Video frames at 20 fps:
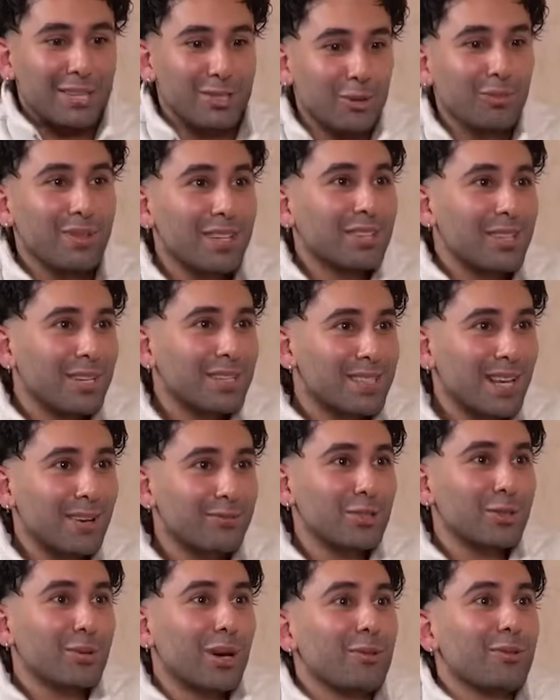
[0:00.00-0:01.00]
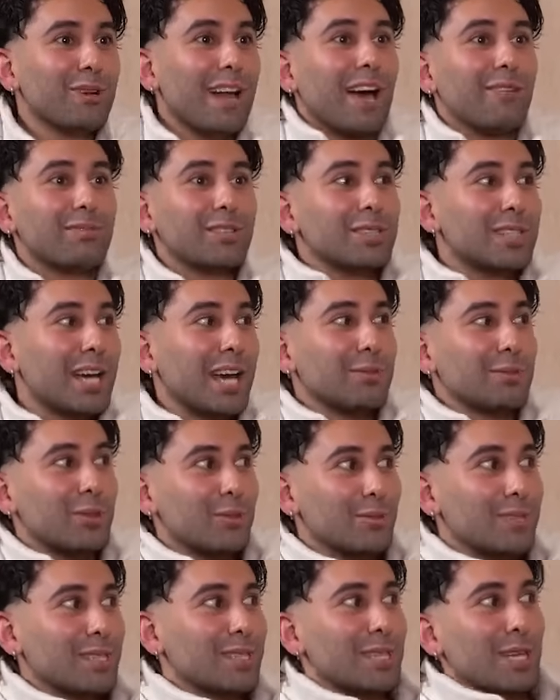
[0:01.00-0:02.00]
there's so many things I have to do. I don't have the time
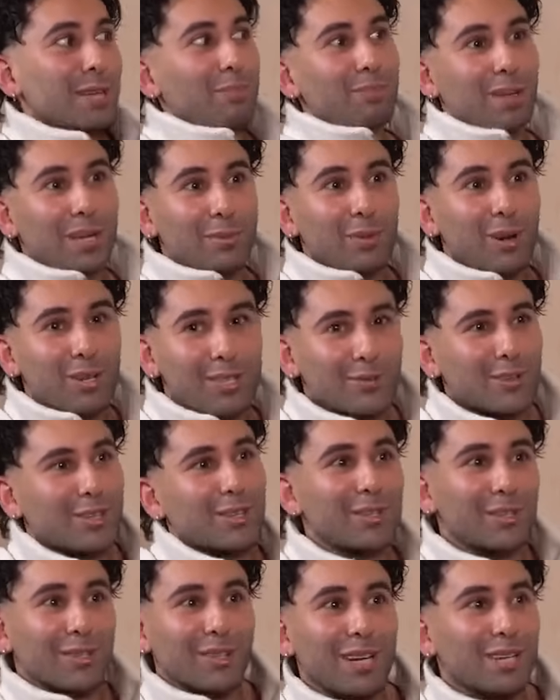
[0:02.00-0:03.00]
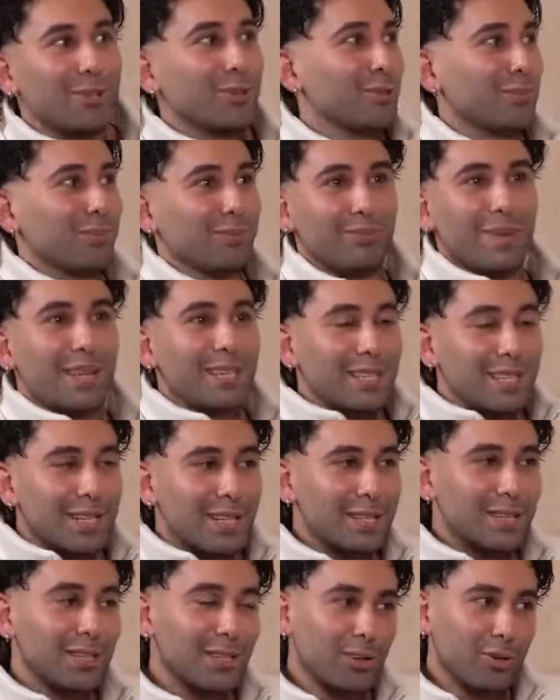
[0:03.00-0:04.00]
to do the same Bigg Boss for, like, you know, many
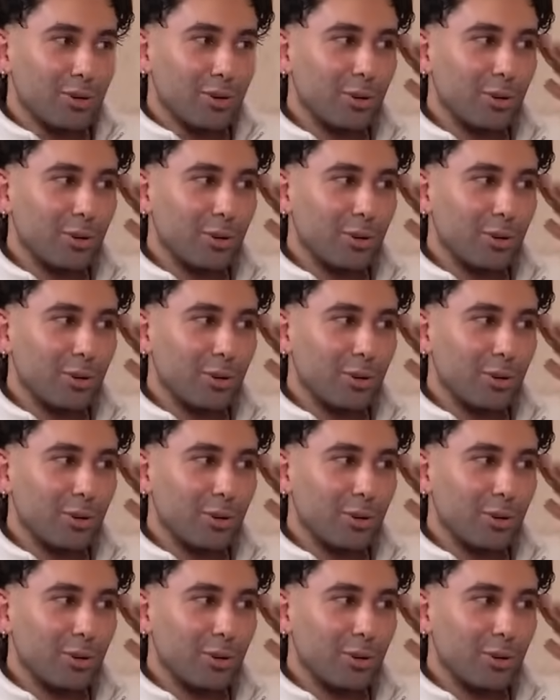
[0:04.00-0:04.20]
days in a